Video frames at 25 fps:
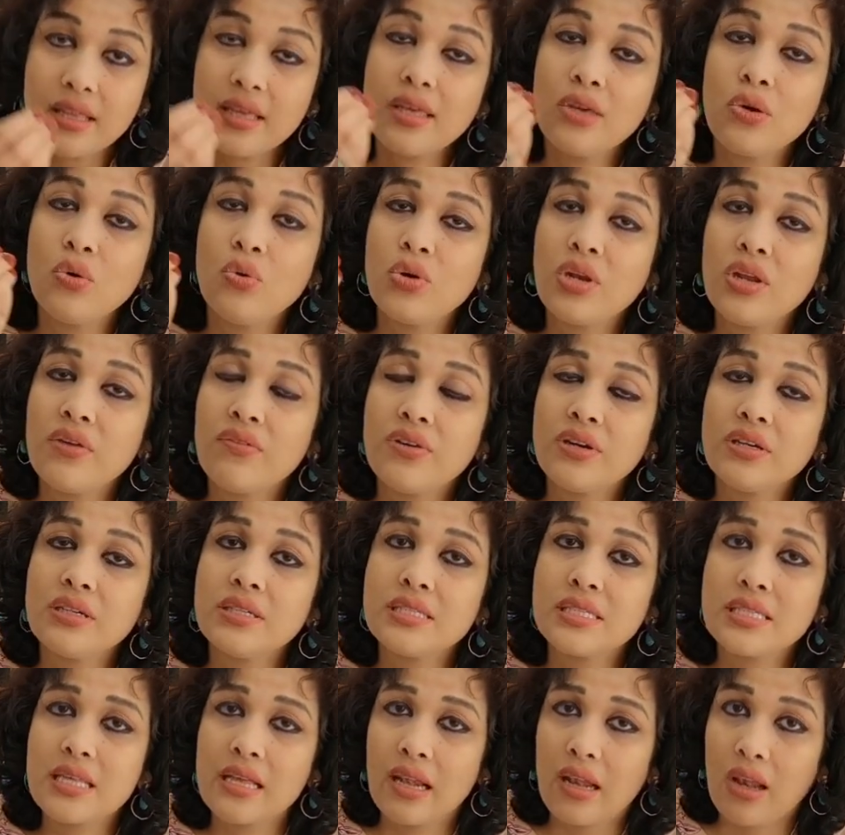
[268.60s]
The
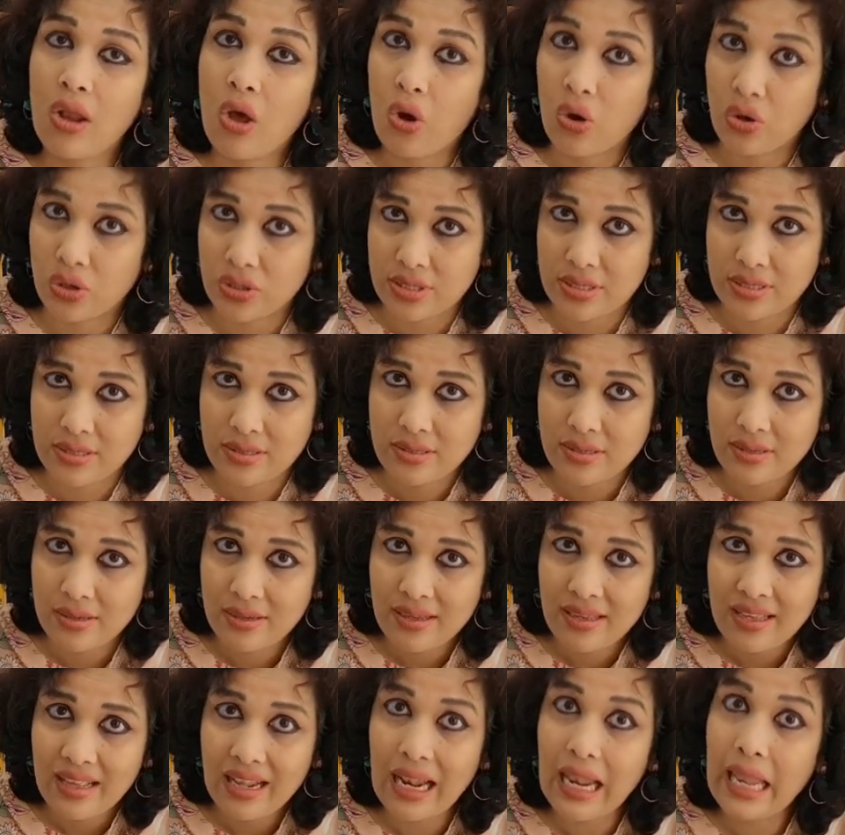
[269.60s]
universal laws,
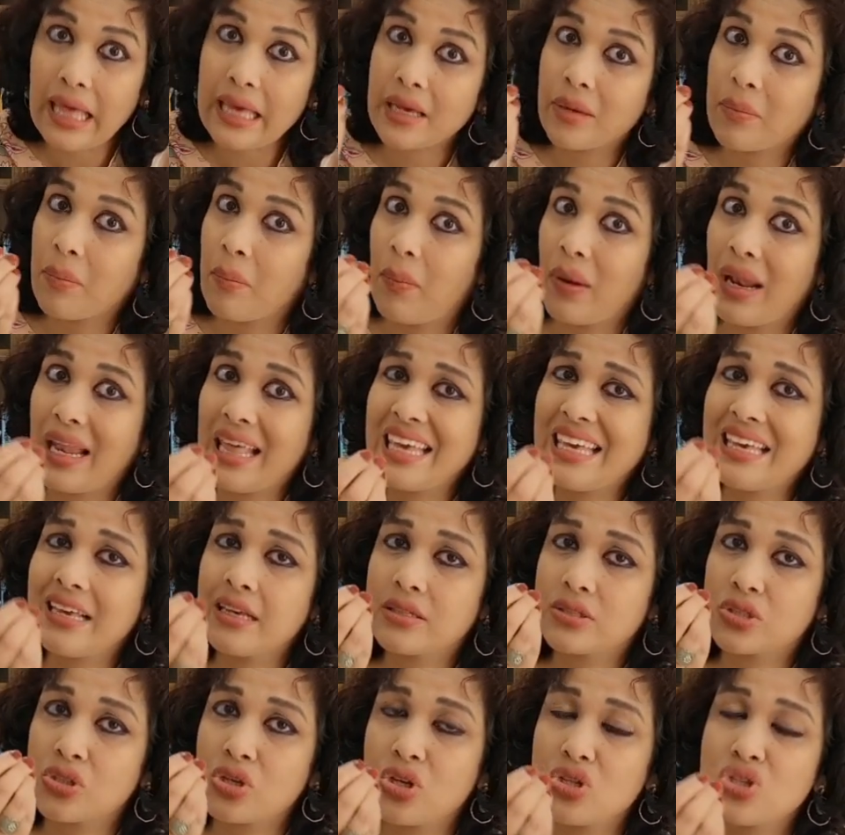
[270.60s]
like
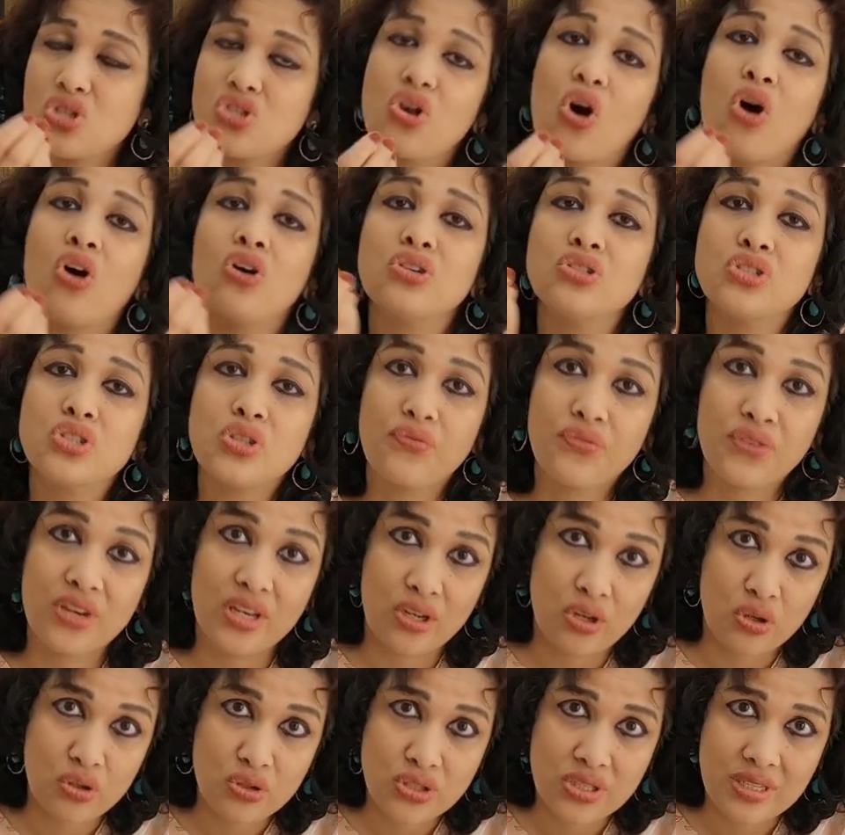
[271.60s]
Blake's Songs of
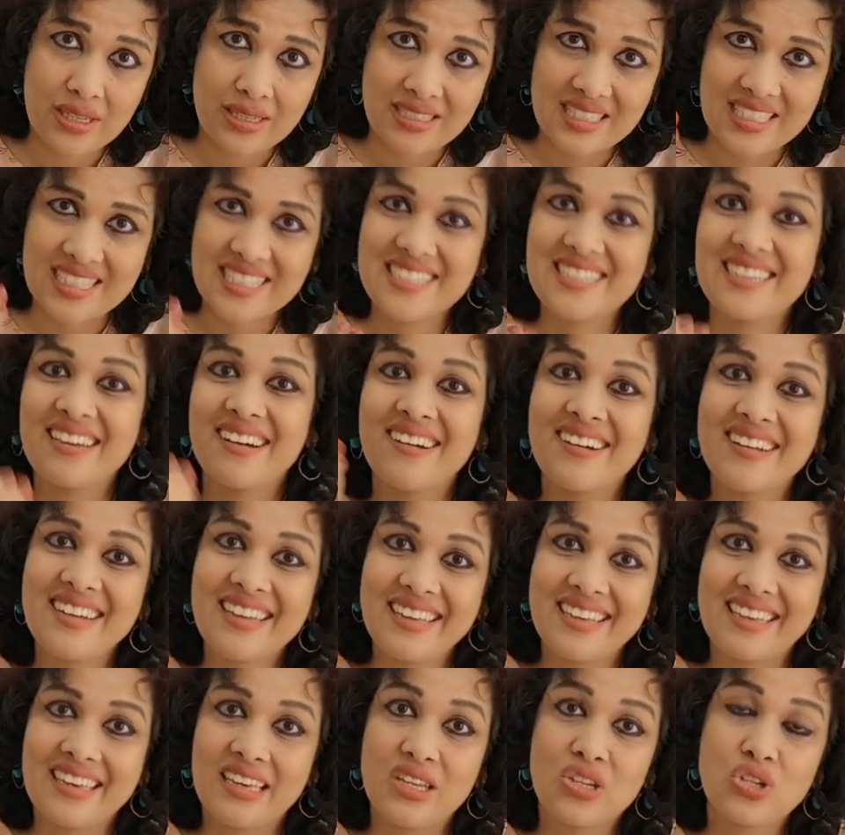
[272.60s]
Innocence
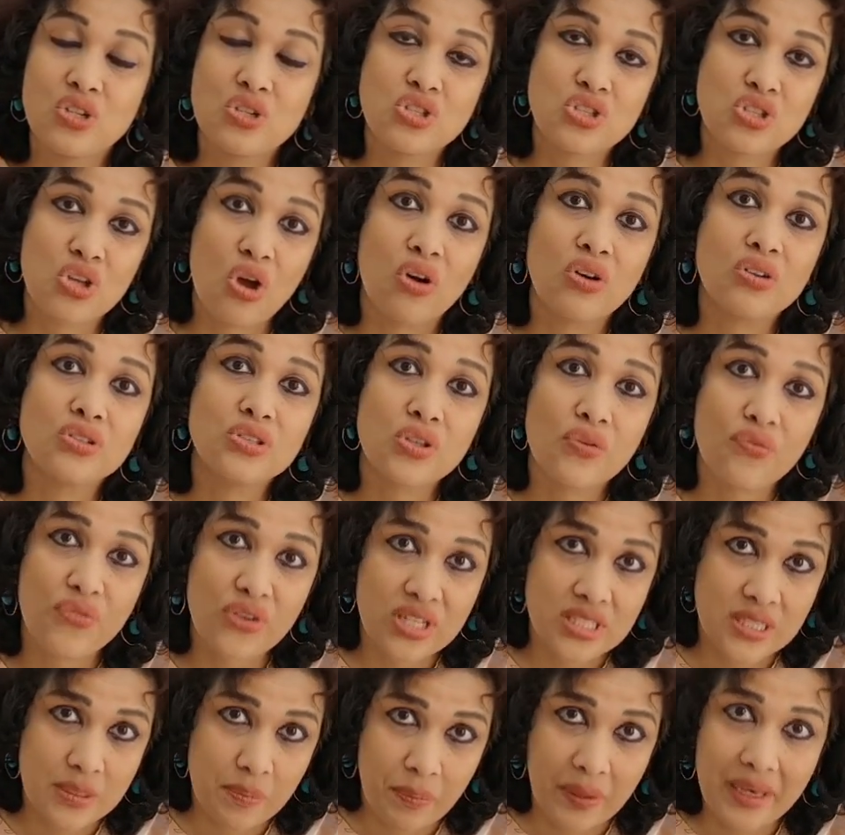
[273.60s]
turning into Songs
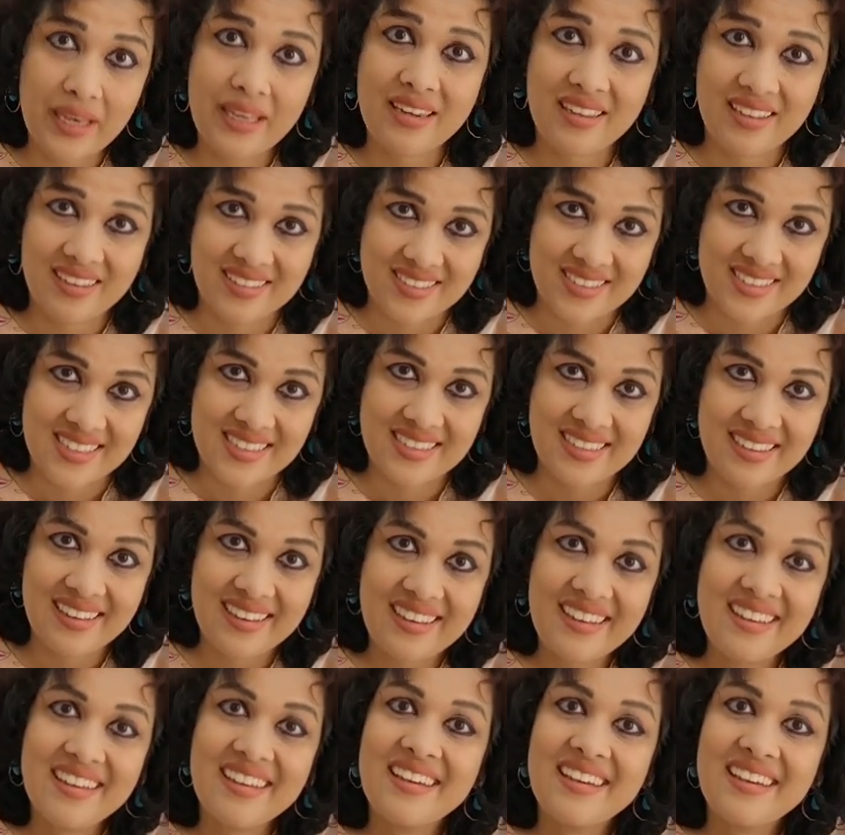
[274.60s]
of Experience.